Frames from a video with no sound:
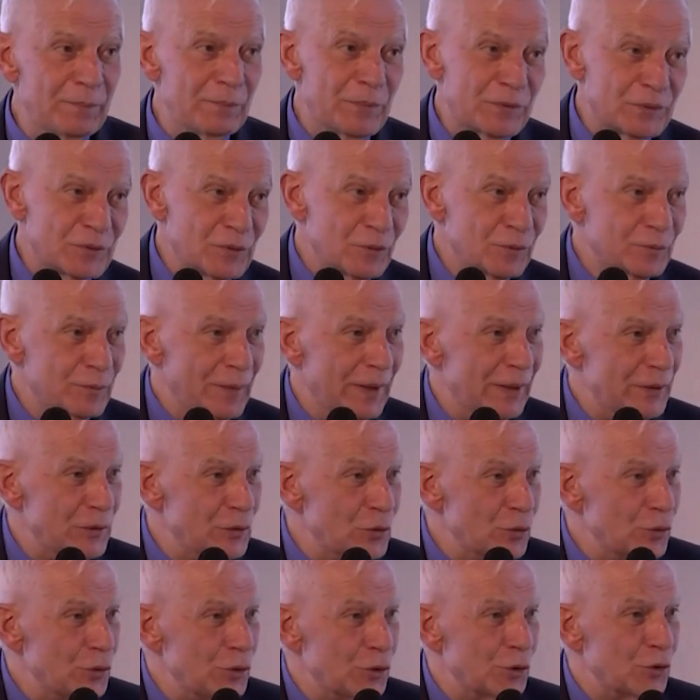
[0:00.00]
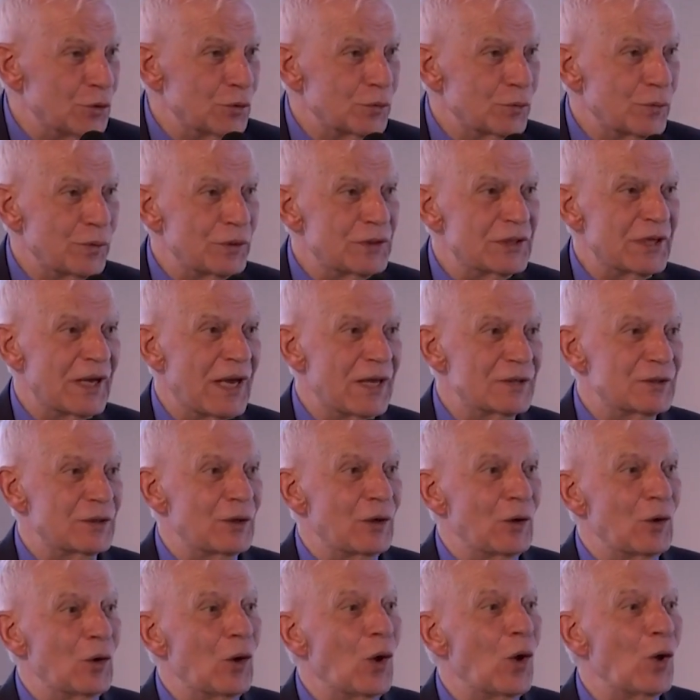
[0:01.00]
members of my union, which has
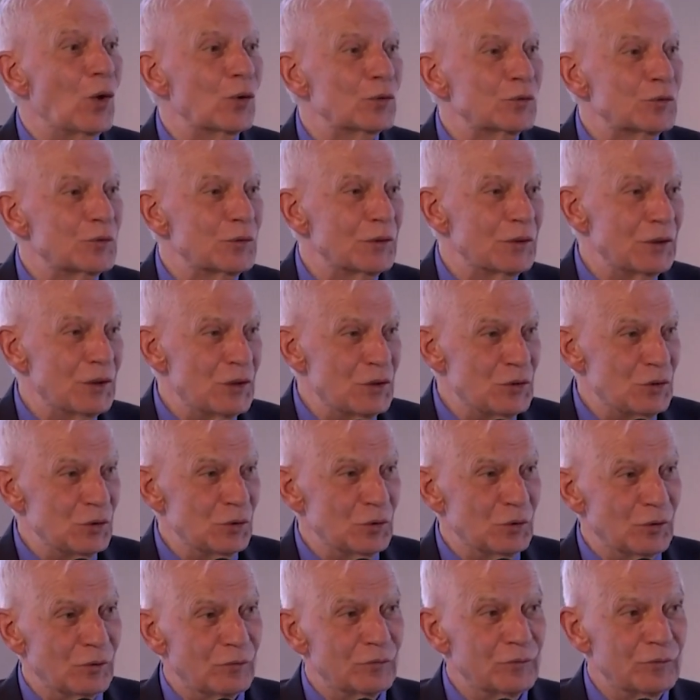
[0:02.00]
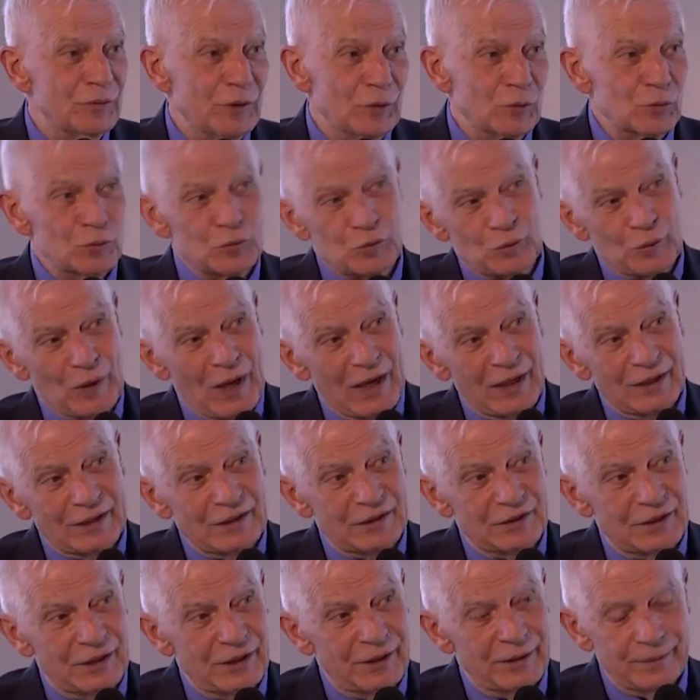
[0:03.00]
a long tradition of
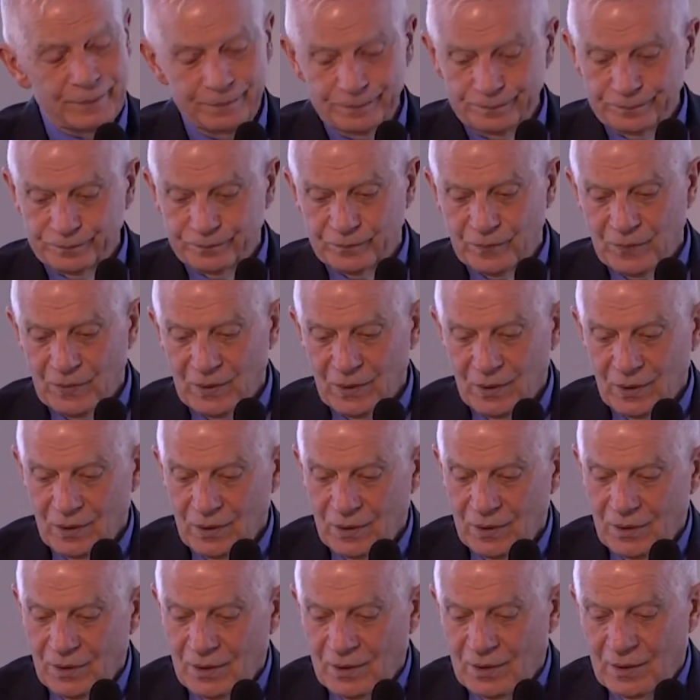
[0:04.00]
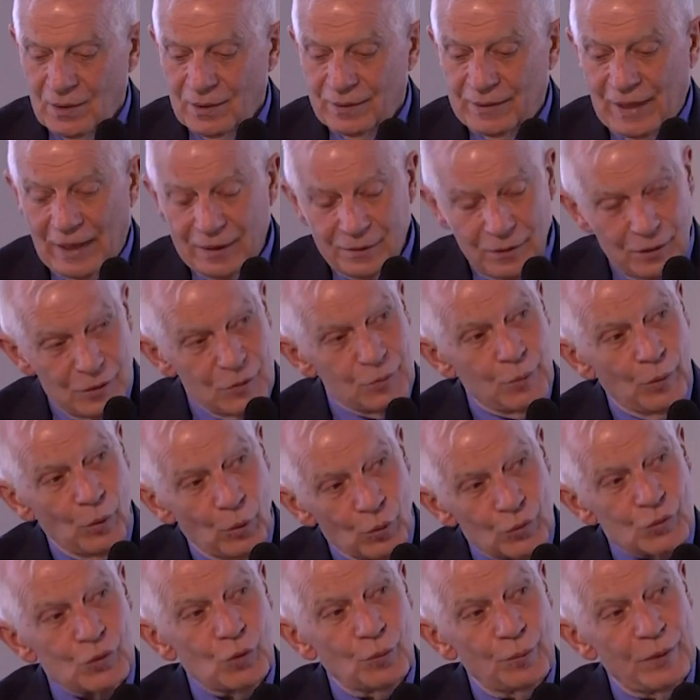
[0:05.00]
neutrality, that is
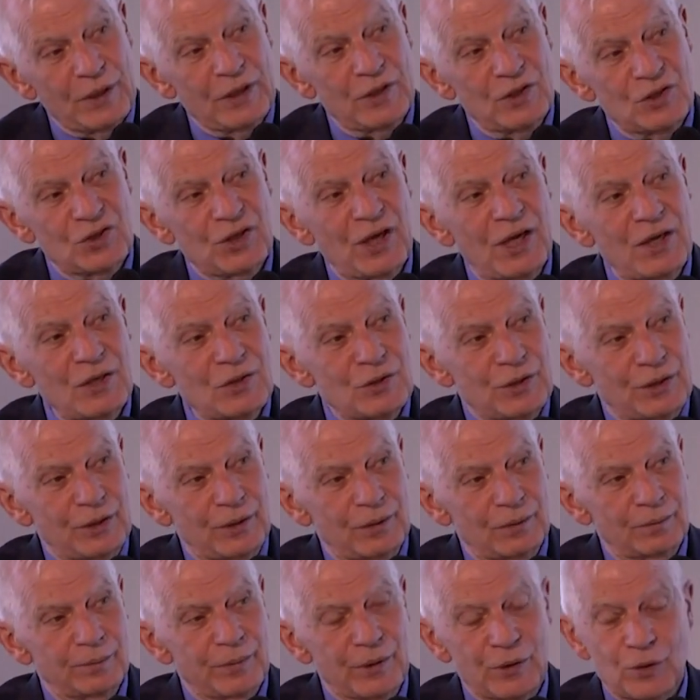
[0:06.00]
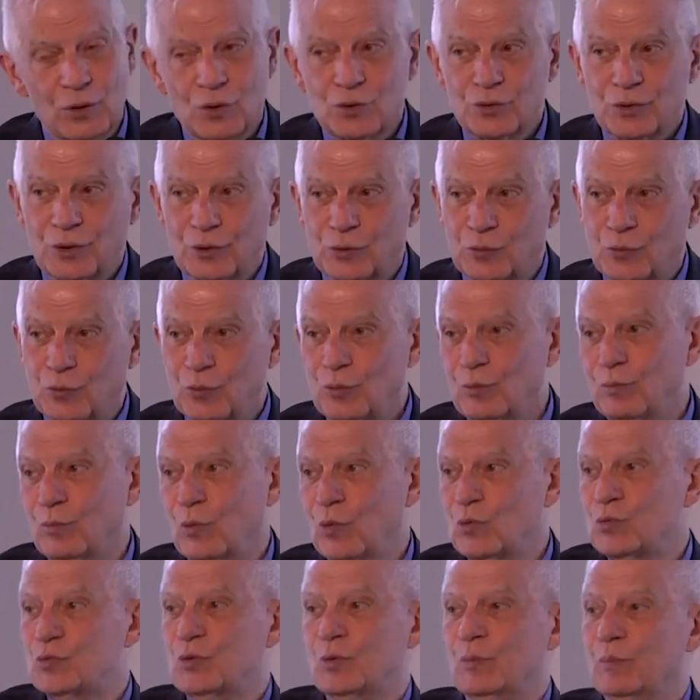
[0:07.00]
also being changing, because the two
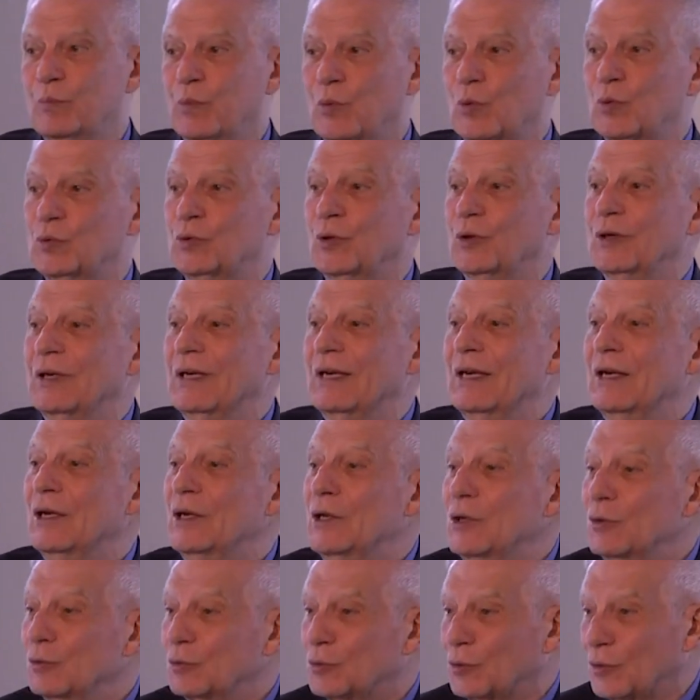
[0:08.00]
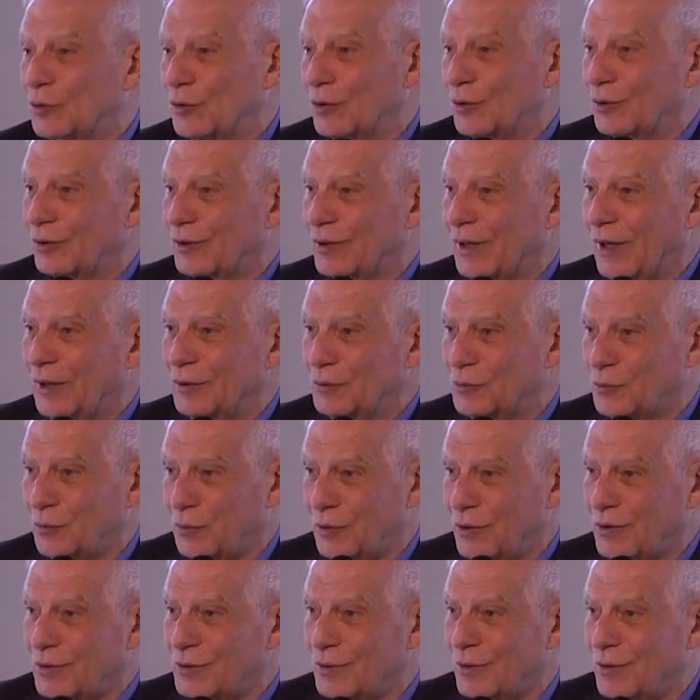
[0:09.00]
most important neutral
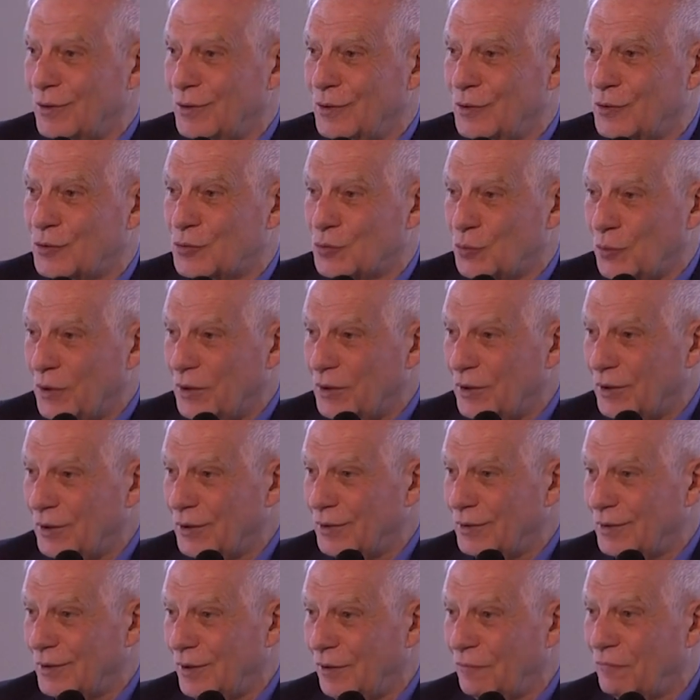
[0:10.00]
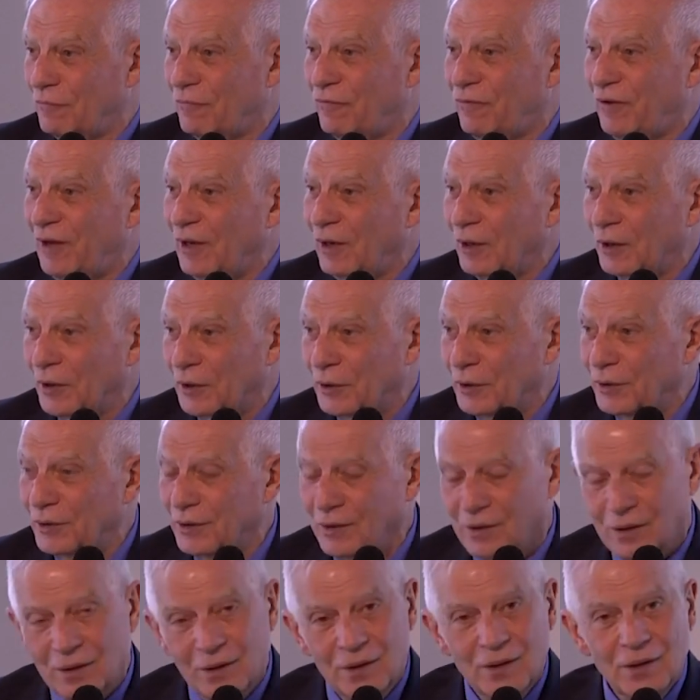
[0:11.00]
countries, uh, Sweden and Finland,
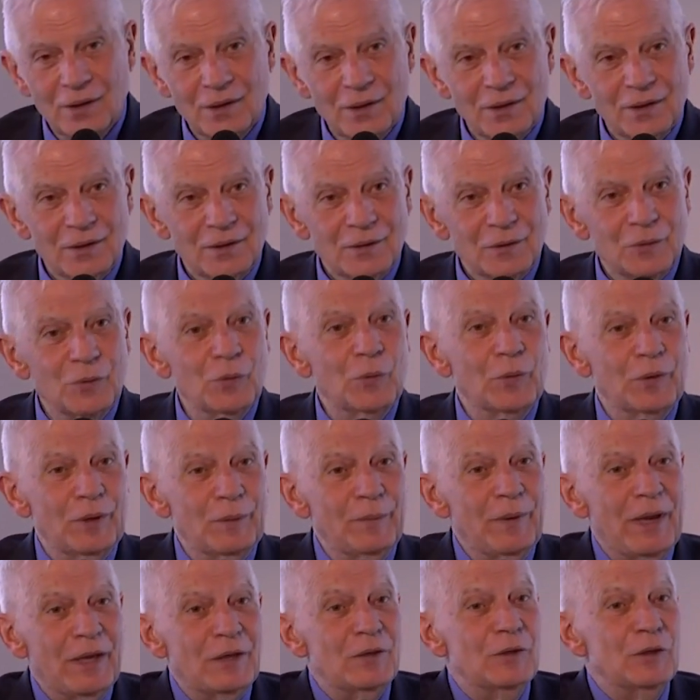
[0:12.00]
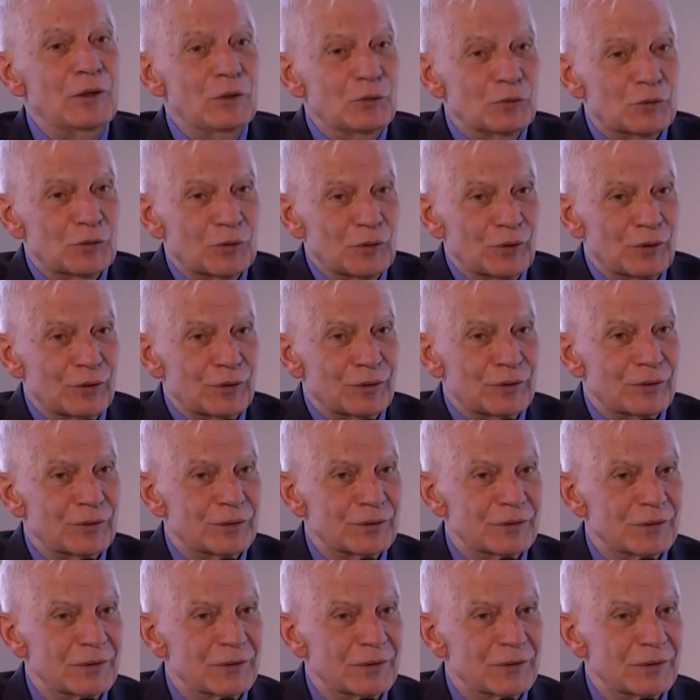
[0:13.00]
who remain neutral,